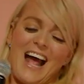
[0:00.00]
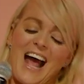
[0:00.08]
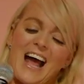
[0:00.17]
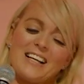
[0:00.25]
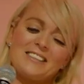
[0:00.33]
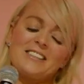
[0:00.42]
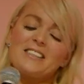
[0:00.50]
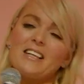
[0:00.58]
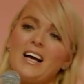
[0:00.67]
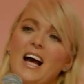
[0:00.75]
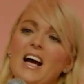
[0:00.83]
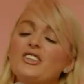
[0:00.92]
And
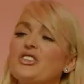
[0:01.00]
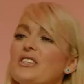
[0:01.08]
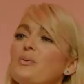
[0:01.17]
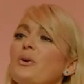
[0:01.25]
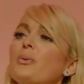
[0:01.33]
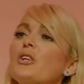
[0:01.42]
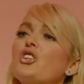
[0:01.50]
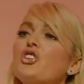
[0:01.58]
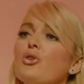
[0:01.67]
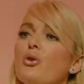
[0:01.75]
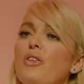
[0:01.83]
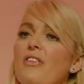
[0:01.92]
I just want to
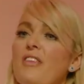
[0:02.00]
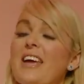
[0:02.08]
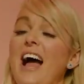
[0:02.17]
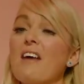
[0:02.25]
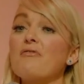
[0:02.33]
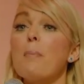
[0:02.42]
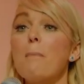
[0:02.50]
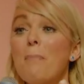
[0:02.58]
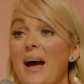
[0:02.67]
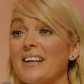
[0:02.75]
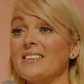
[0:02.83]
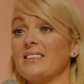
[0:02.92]
ensure that they have the
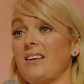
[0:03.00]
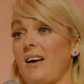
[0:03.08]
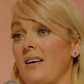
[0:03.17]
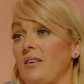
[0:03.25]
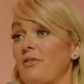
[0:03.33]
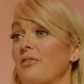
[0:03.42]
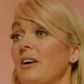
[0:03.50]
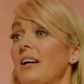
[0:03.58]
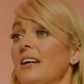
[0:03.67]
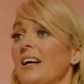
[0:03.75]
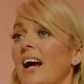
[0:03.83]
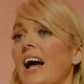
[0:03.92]
best life
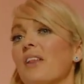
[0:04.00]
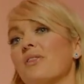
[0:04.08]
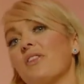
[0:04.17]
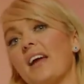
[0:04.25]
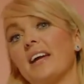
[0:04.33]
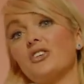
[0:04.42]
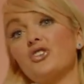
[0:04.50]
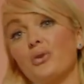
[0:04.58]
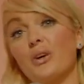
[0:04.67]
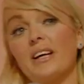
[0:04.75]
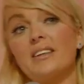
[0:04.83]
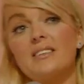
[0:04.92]
and they
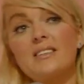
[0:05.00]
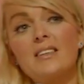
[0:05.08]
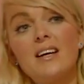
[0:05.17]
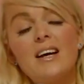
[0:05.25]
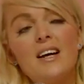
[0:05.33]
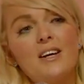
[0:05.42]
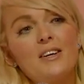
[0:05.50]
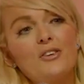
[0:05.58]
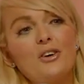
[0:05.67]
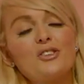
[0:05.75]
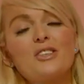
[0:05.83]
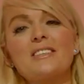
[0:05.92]
enjoy it.
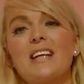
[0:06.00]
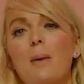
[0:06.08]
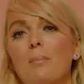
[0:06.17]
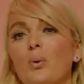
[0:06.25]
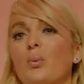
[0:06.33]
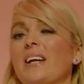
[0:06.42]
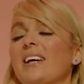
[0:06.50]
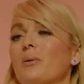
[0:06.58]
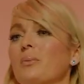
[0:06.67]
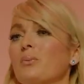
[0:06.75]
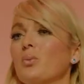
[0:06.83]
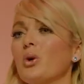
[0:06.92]
Not just that, but
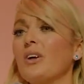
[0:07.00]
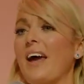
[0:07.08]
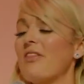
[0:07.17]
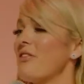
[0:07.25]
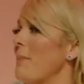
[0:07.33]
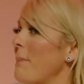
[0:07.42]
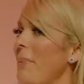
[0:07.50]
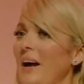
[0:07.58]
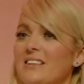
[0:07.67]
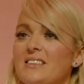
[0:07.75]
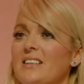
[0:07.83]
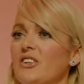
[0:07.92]
William will get the
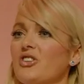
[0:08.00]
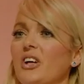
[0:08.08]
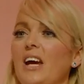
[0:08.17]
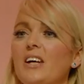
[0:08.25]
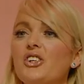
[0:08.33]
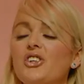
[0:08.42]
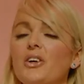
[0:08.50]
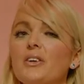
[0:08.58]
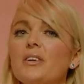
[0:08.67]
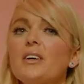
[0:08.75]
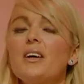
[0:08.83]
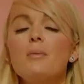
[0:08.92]
best
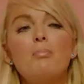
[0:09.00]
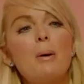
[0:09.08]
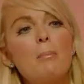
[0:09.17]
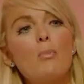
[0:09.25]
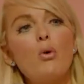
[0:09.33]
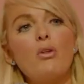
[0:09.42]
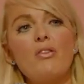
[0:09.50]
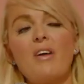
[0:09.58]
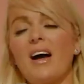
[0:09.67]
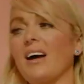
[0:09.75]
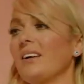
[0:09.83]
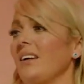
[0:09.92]
education. But more than
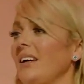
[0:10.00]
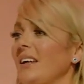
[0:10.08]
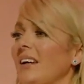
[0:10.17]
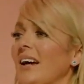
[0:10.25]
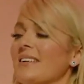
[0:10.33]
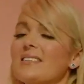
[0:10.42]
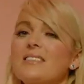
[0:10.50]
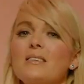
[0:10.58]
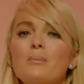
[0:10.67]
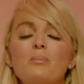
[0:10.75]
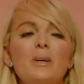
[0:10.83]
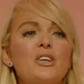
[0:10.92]
that, he gets
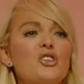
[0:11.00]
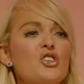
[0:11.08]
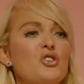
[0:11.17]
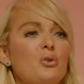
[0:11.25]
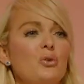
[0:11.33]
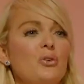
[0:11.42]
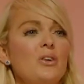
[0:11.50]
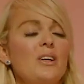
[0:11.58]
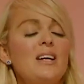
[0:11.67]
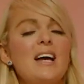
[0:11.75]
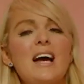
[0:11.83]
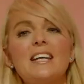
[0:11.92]
me and Sean,
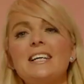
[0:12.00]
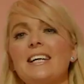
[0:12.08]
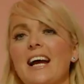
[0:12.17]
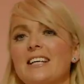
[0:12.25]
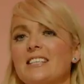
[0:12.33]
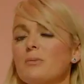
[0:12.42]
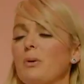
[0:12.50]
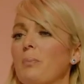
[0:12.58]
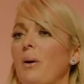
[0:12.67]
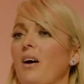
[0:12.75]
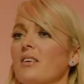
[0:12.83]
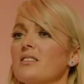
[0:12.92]
and he gets to be
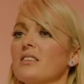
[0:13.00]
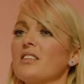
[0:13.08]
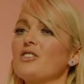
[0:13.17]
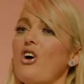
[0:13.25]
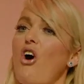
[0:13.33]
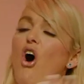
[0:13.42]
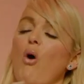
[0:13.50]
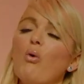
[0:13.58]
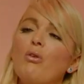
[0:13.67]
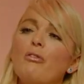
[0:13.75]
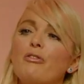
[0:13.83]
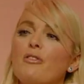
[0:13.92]
part of this
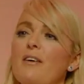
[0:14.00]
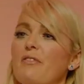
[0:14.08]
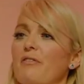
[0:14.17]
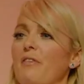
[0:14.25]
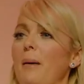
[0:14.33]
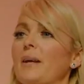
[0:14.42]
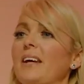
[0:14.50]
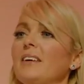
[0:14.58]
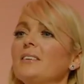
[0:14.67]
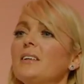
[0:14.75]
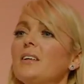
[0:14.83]
whole Forever family,